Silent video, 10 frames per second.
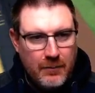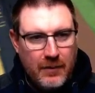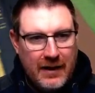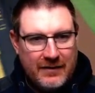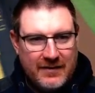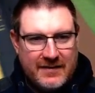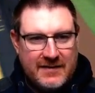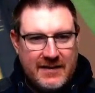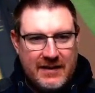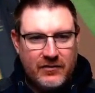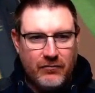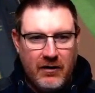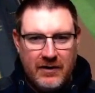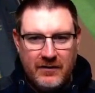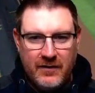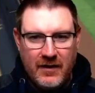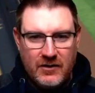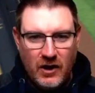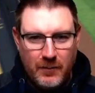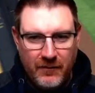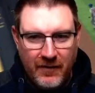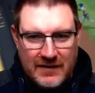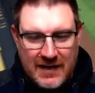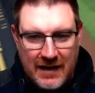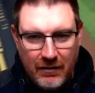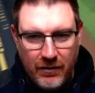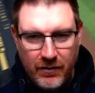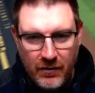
But six runs in the top of the 10th.